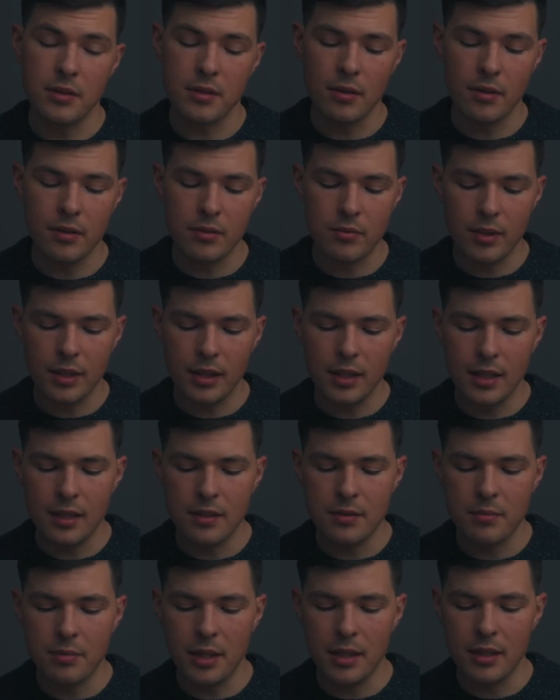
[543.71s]
So it's really
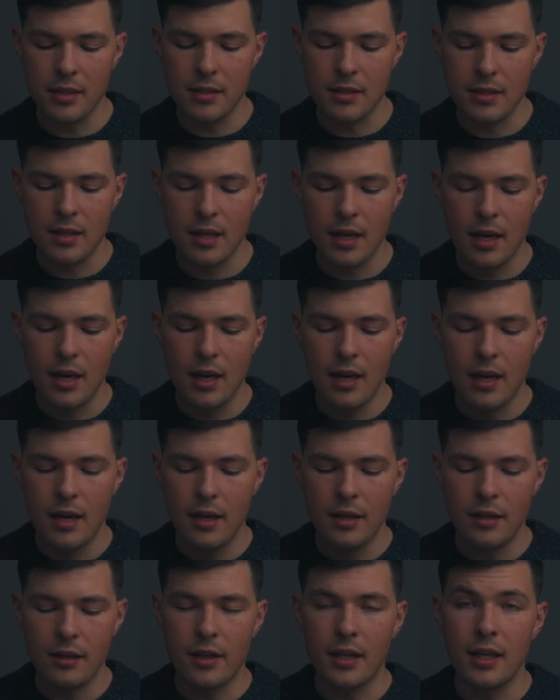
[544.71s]
nice because
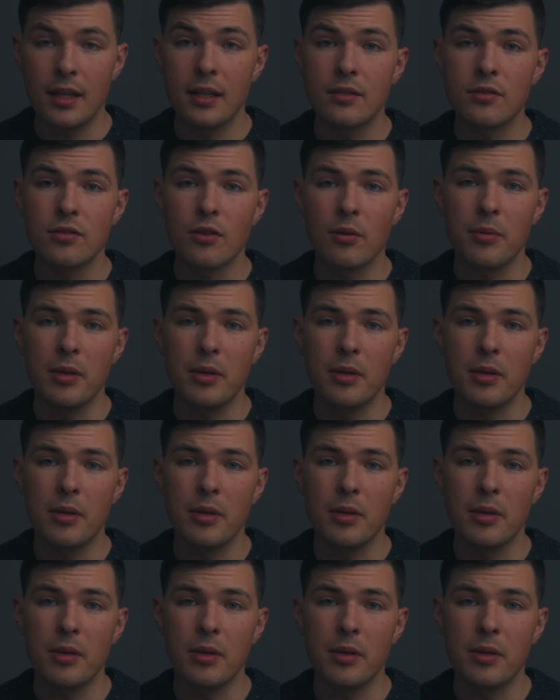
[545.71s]
you're getting so